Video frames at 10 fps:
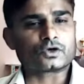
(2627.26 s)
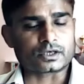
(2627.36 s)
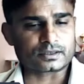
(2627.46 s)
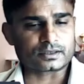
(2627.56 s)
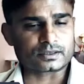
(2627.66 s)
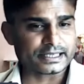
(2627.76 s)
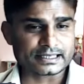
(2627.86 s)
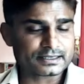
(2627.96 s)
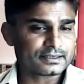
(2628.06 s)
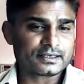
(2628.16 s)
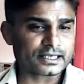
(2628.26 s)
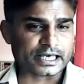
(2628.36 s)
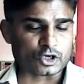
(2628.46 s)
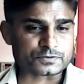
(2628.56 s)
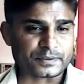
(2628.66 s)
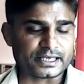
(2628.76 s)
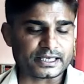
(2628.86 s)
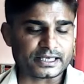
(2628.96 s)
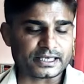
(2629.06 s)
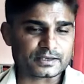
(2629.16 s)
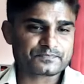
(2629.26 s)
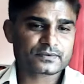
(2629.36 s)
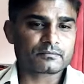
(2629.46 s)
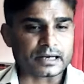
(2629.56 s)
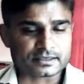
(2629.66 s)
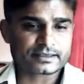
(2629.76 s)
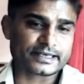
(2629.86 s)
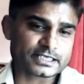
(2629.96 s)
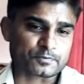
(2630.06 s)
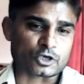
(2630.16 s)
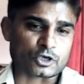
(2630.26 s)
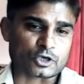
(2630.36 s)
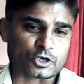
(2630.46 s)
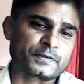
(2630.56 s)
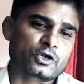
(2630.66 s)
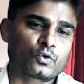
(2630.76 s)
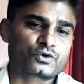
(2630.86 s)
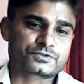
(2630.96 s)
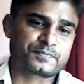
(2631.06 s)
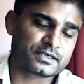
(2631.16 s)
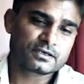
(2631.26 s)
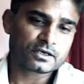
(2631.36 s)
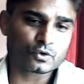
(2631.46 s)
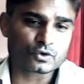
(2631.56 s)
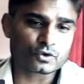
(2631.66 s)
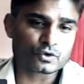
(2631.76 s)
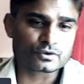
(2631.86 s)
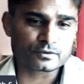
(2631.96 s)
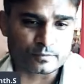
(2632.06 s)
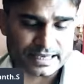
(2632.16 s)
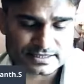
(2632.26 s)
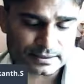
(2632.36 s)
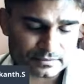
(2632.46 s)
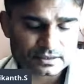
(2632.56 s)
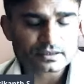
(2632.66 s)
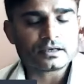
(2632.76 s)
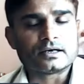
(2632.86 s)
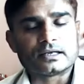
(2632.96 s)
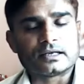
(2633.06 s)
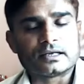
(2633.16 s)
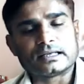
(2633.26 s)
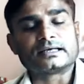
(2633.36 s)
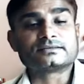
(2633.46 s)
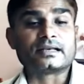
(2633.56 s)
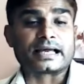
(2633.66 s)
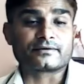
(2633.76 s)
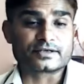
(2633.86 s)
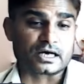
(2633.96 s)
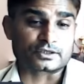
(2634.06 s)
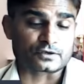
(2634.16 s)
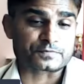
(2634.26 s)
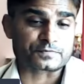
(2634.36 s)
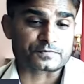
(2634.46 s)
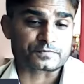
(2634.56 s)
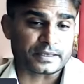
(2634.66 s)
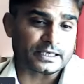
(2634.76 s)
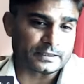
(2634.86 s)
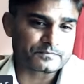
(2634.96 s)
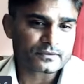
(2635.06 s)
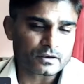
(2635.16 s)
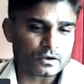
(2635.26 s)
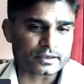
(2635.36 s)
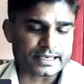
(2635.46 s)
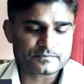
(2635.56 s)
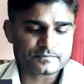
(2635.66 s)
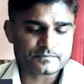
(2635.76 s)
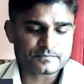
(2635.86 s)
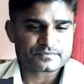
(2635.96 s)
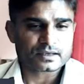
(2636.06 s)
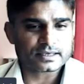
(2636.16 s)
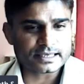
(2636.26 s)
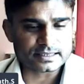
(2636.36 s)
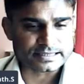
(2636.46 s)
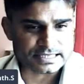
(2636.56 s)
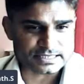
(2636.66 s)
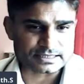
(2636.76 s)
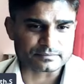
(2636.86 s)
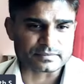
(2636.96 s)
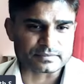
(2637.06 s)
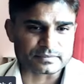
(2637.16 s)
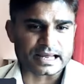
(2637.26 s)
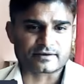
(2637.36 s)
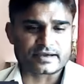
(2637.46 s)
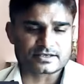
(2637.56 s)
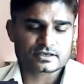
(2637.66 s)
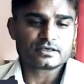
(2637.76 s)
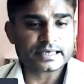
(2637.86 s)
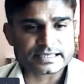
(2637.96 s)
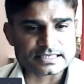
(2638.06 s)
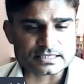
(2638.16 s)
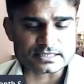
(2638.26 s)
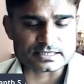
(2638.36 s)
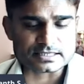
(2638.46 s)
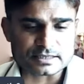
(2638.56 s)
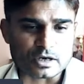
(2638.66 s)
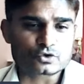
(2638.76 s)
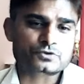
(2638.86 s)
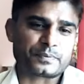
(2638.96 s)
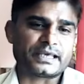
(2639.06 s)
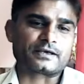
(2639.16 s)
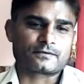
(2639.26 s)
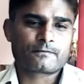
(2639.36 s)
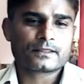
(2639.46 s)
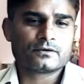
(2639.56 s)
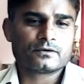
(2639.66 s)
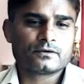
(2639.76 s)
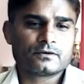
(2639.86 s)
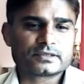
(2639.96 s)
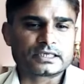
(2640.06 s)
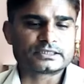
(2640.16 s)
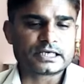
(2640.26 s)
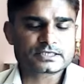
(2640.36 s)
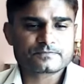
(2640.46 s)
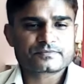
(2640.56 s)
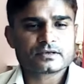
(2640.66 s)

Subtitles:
Not he cannot speak, but it is Prospero who makes him learn the language, the art of speaking. Okay, he teaches him language. He teaches him how to speak with others.